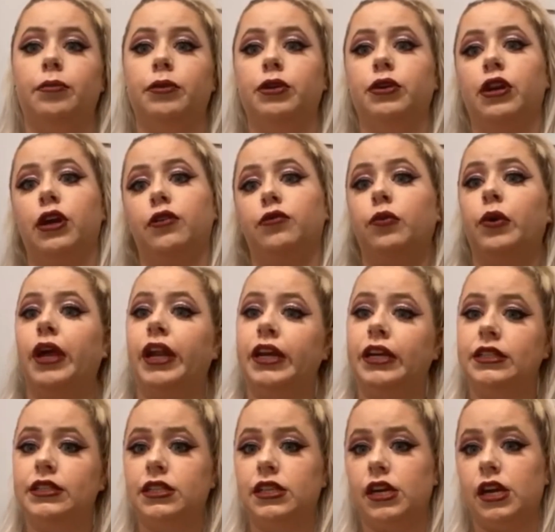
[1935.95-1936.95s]
You can have
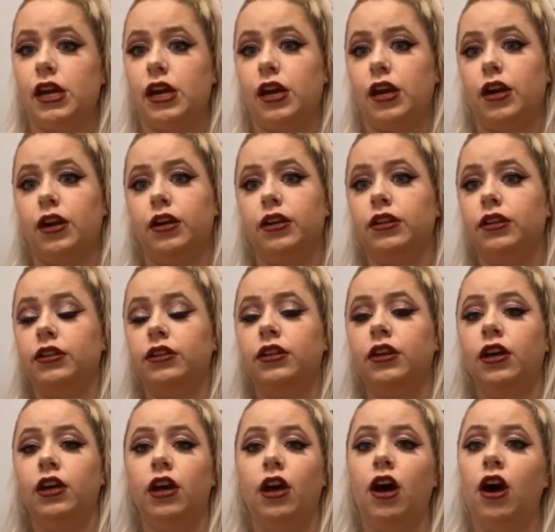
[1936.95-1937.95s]
weddings there
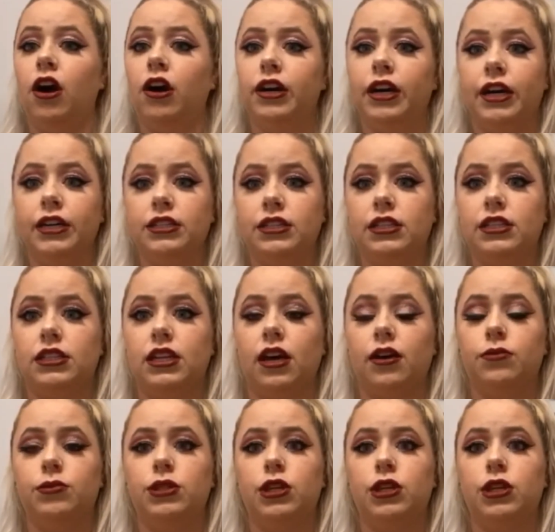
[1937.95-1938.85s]
and all kinds of stuff.